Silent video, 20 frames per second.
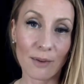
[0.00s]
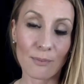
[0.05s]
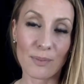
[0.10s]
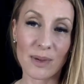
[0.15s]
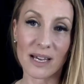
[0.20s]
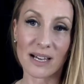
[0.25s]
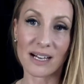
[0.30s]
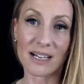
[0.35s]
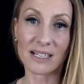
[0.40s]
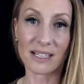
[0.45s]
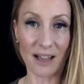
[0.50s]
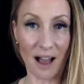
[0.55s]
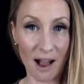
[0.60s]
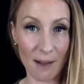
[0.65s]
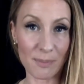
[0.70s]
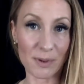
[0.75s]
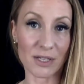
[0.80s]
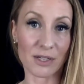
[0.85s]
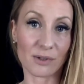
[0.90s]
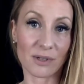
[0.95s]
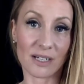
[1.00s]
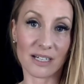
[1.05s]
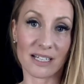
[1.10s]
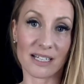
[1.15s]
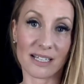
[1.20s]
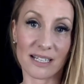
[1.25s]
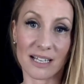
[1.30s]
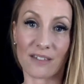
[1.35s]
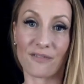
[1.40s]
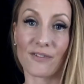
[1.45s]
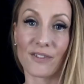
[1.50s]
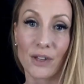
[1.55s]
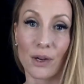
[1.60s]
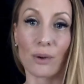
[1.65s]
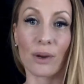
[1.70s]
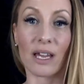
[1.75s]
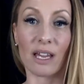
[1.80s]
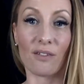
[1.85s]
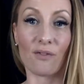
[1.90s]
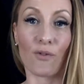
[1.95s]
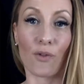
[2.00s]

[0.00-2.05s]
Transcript: because opportunities can flow in